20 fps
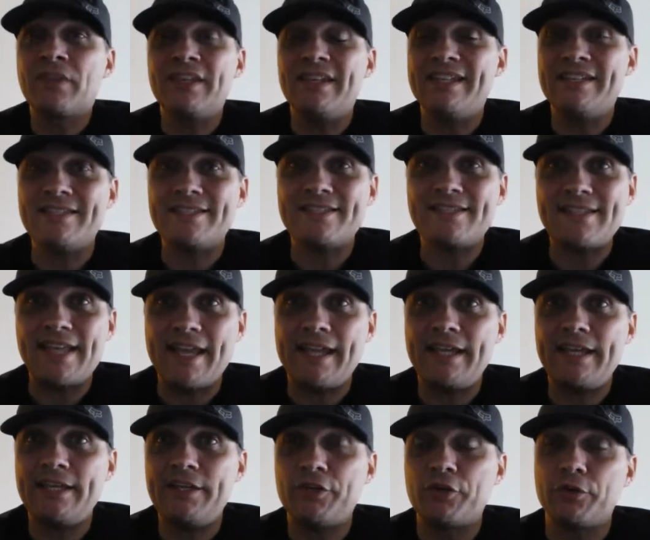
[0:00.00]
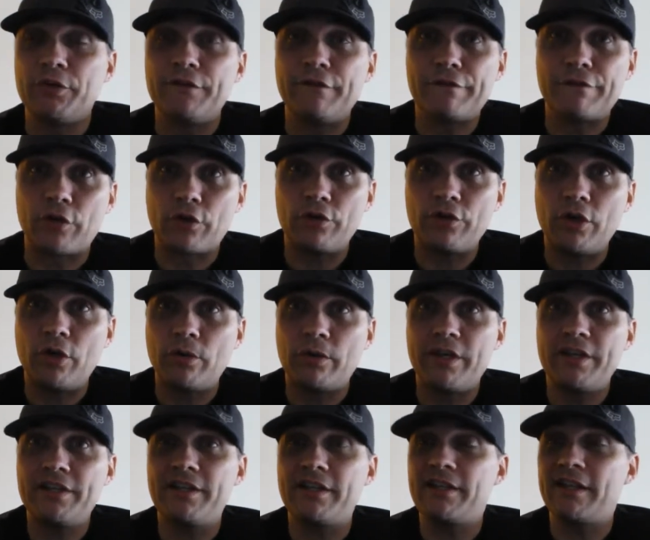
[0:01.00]
the insane or inferno or
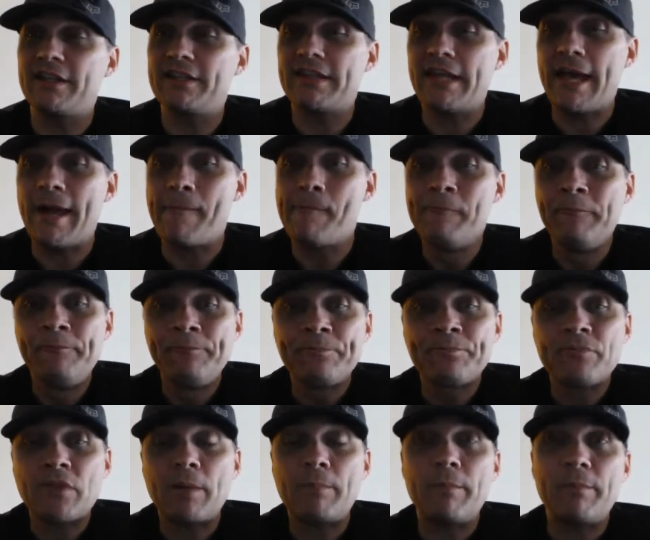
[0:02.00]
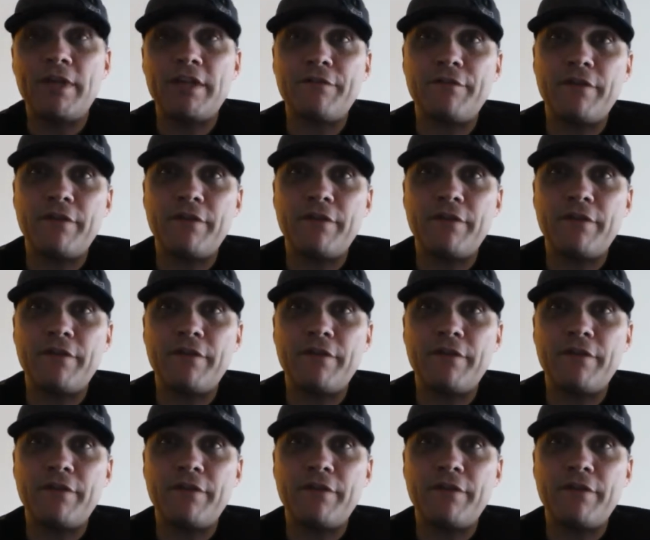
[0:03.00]
anything like that. I'm a big